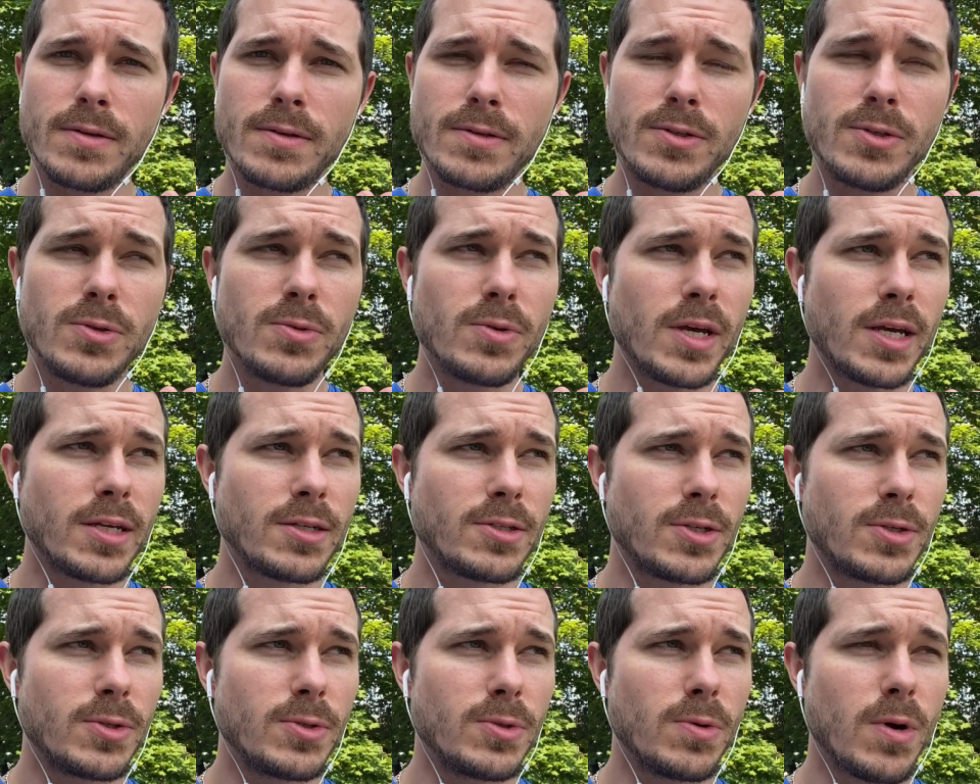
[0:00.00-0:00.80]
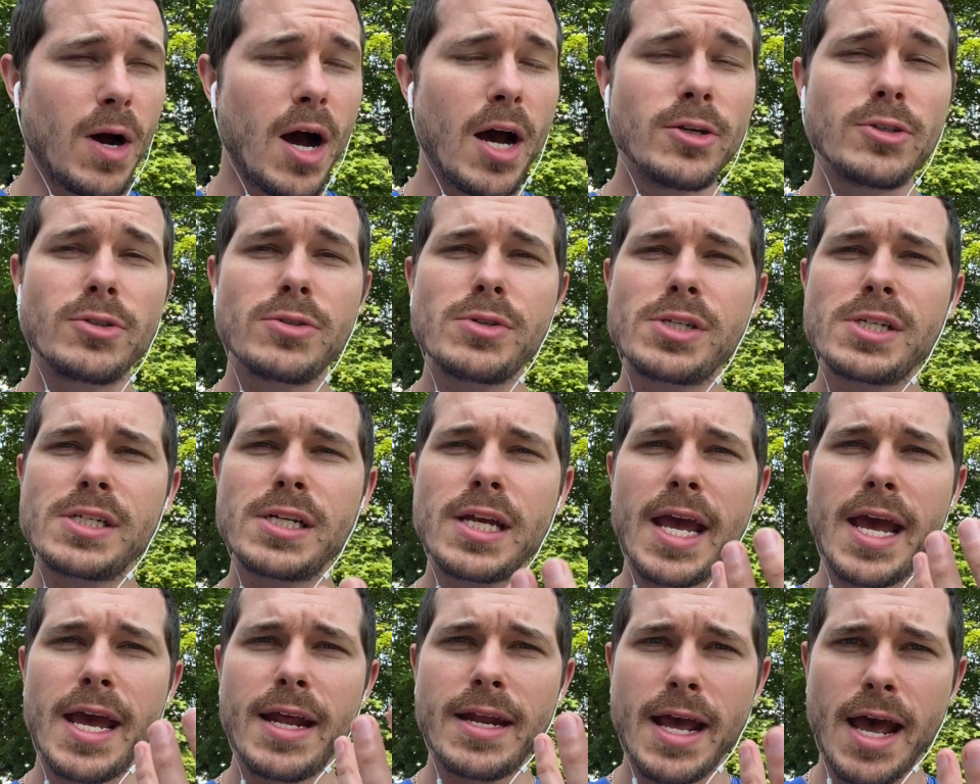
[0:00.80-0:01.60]
you get to
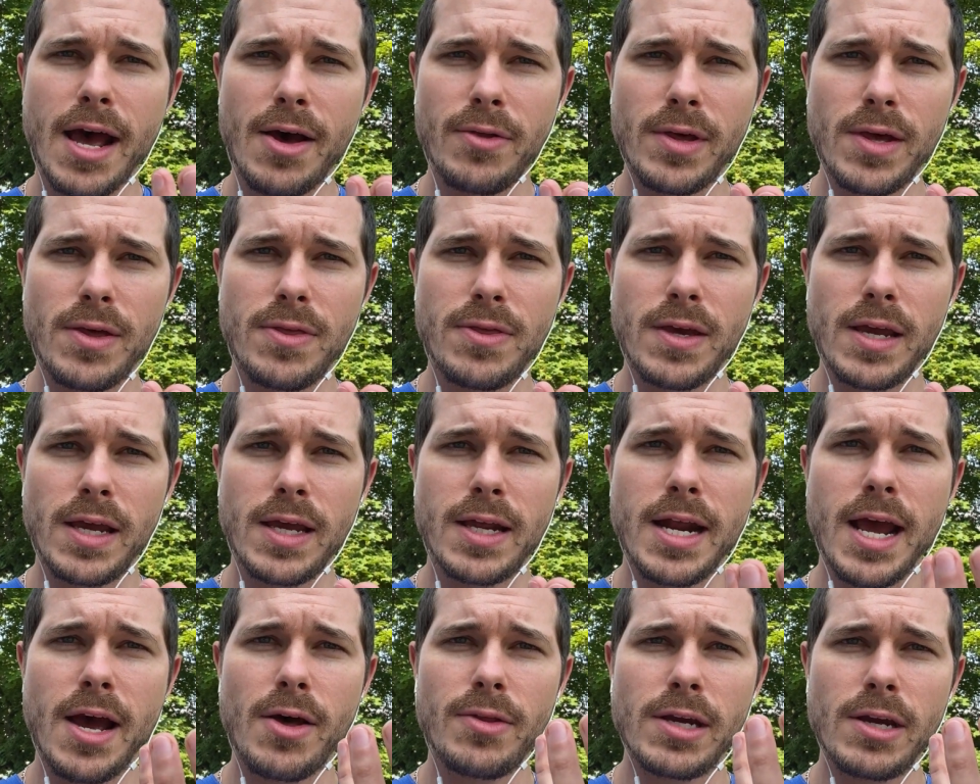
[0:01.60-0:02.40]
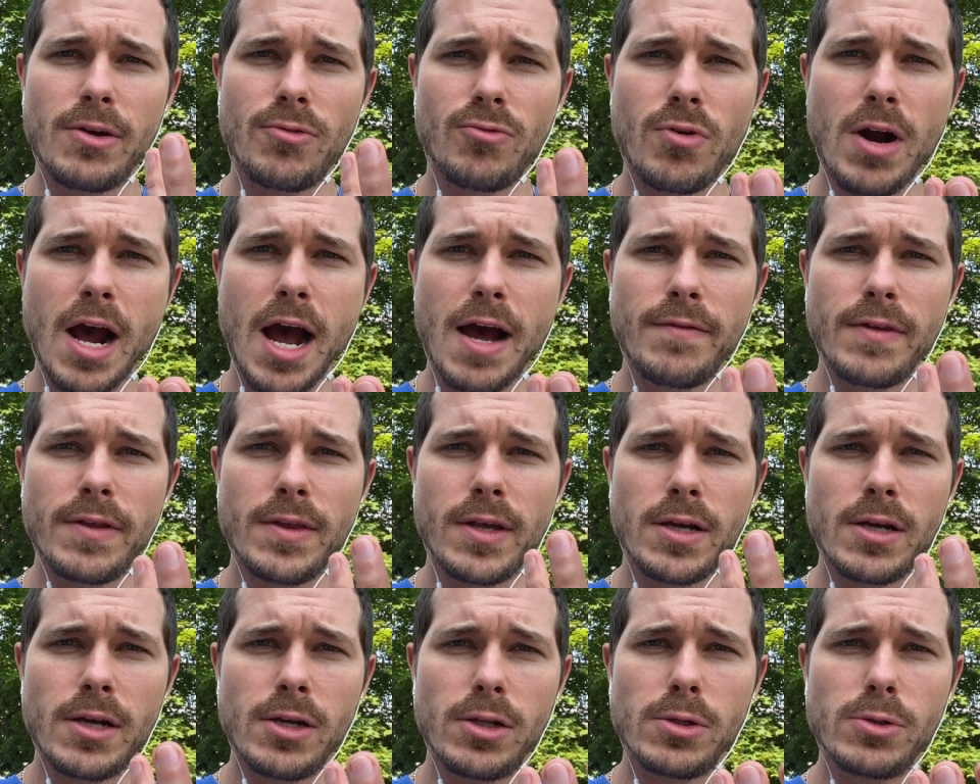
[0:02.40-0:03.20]
understand how they think and how they arrived at
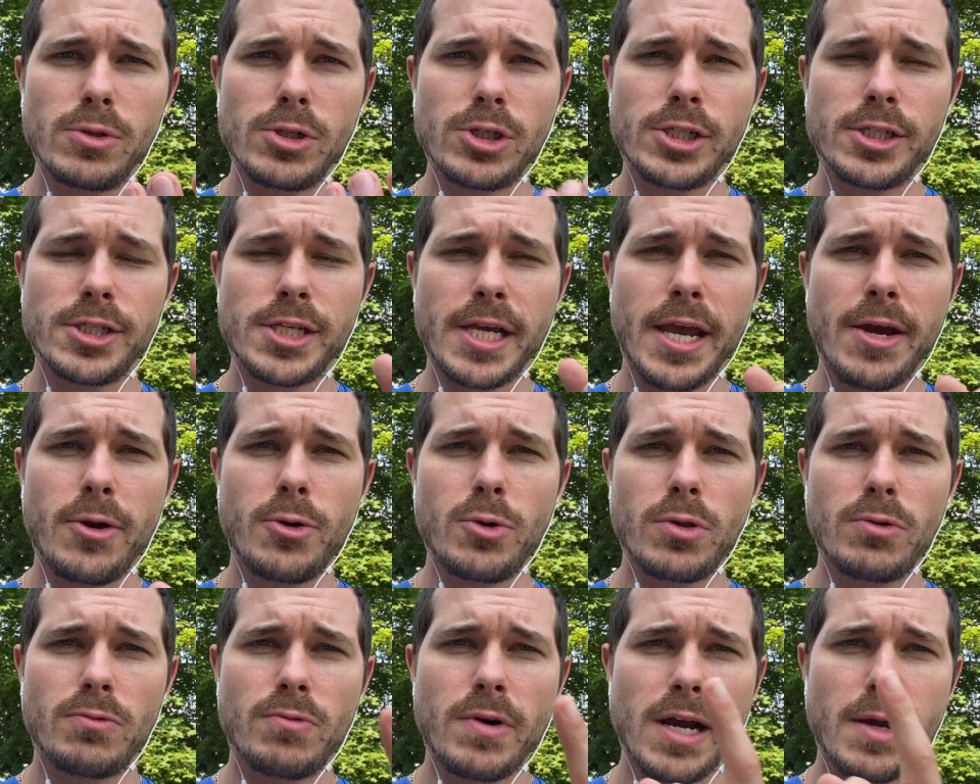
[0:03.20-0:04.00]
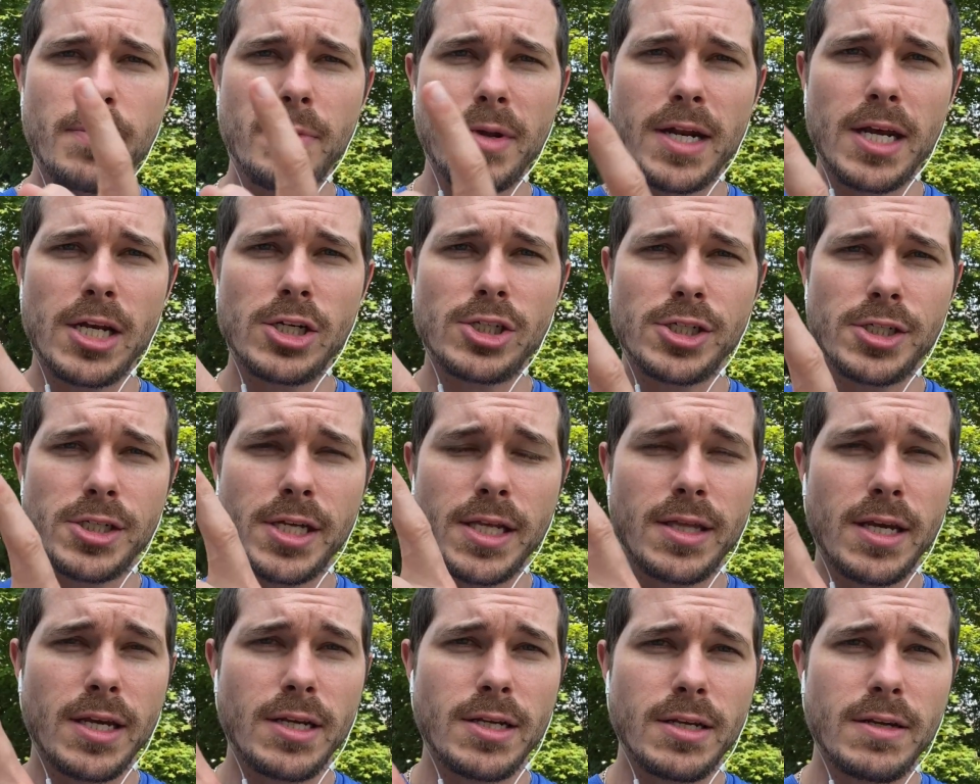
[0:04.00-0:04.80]
the conclusions and or the recommendations
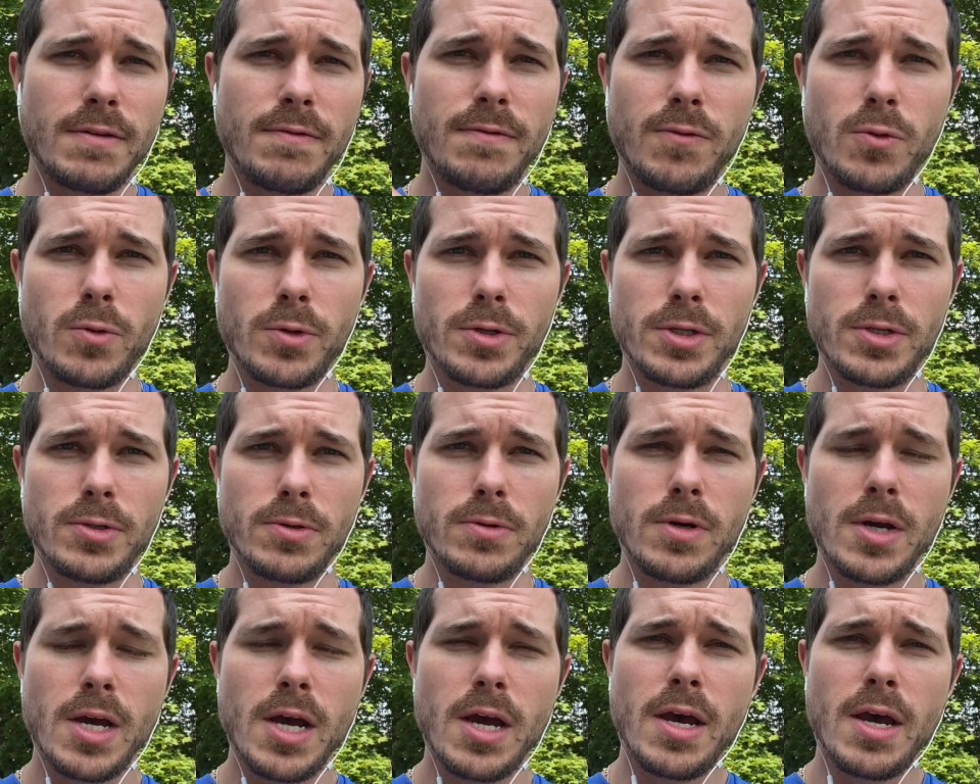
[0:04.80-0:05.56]
that they did for you.